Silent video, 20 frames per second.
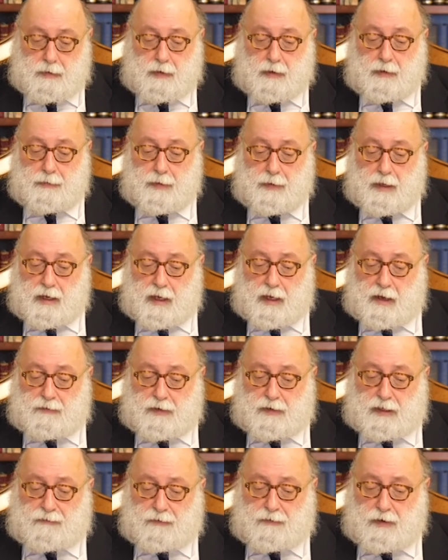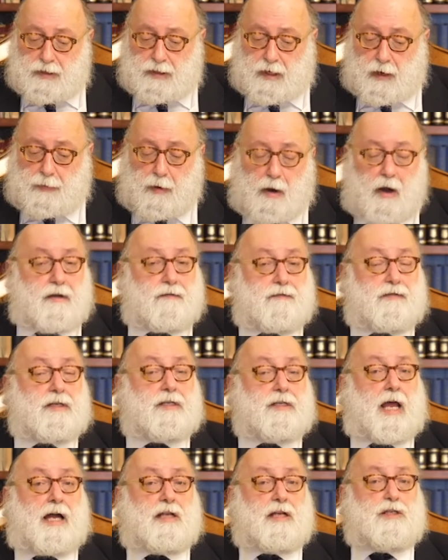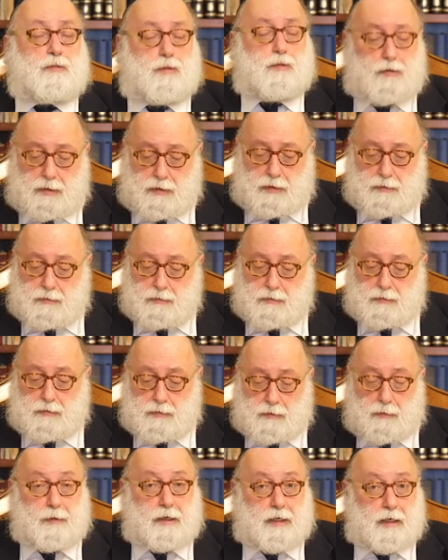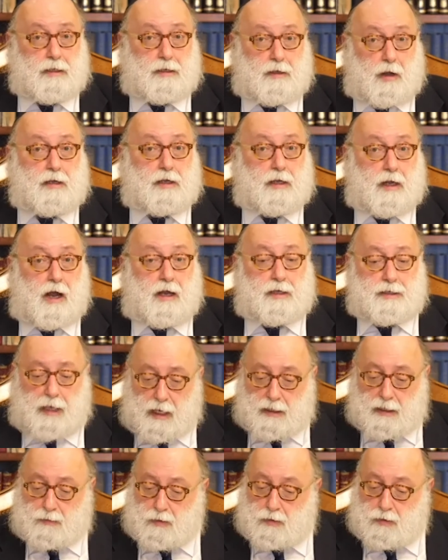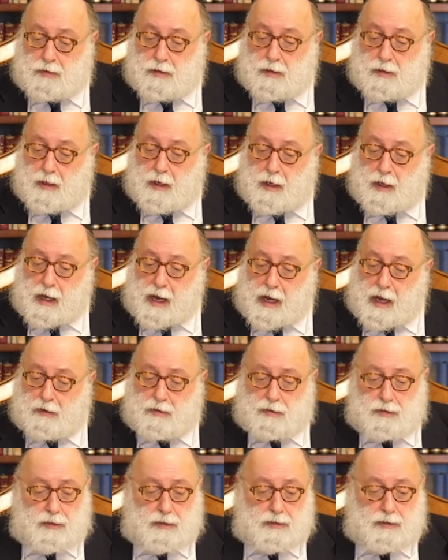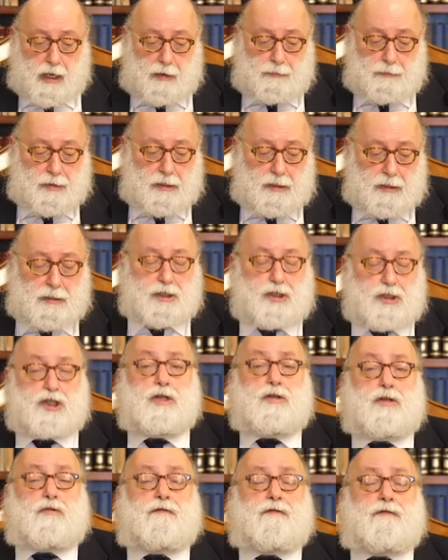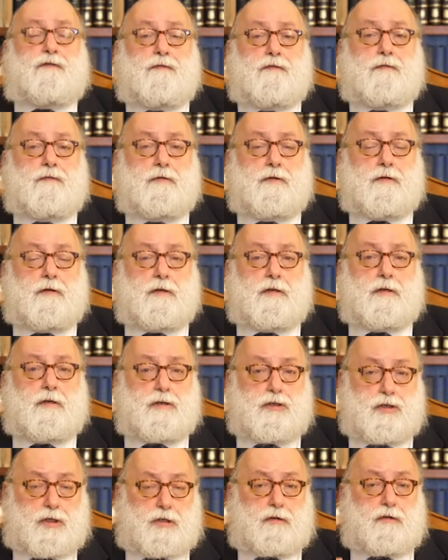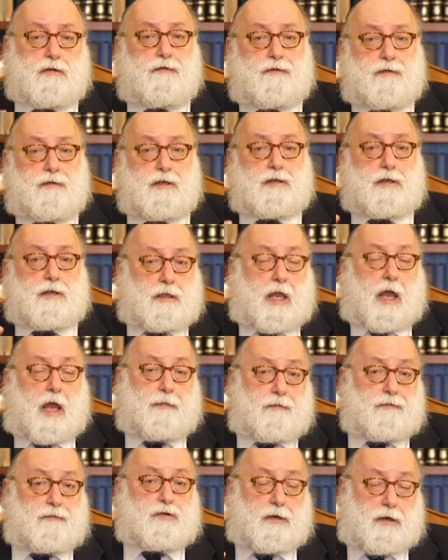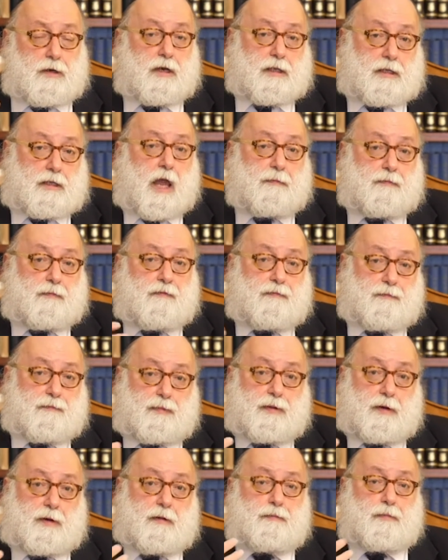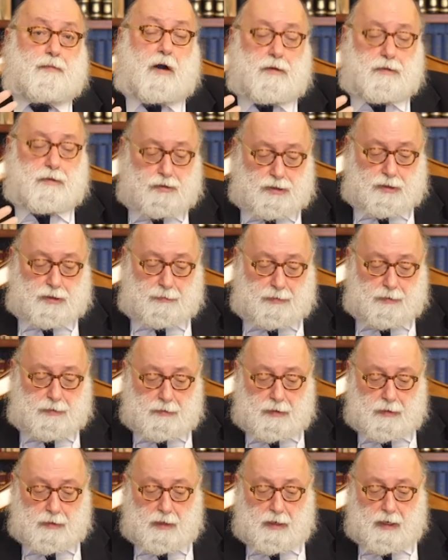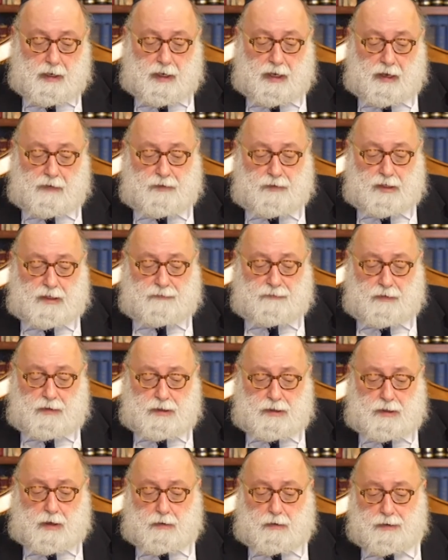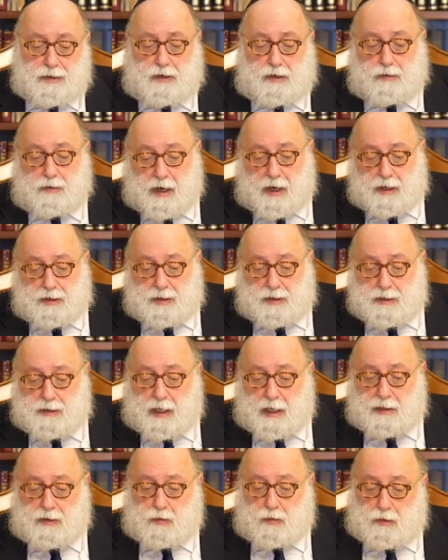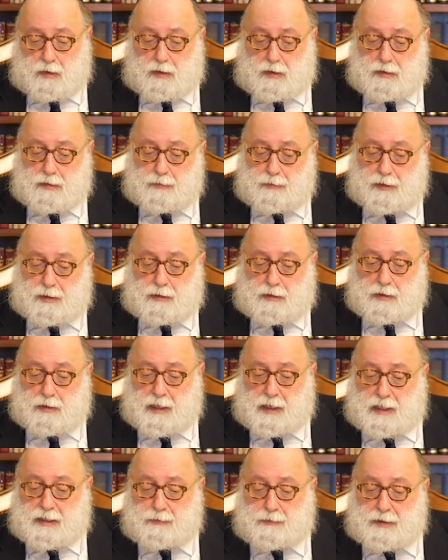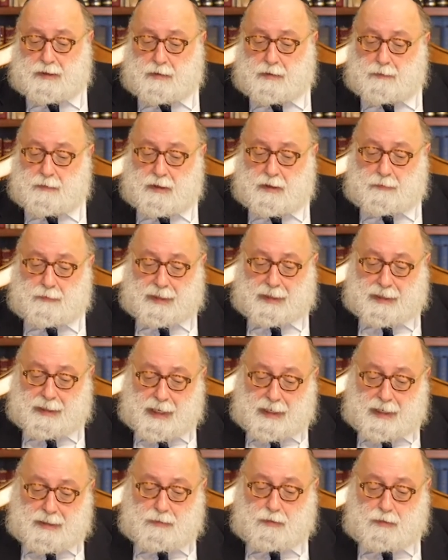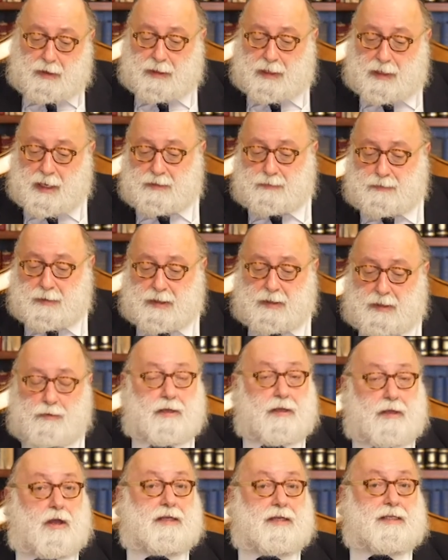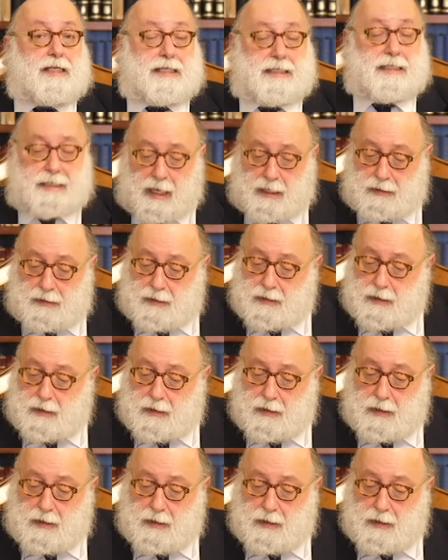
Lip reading: Yeah. If the spheres are part of his atzmos, meaning God's atzmos, how could this not be shittuf? Shittuf is a type of trinity, a type of partnership. If the spheres are only creations like the world, but to a less materialized extent,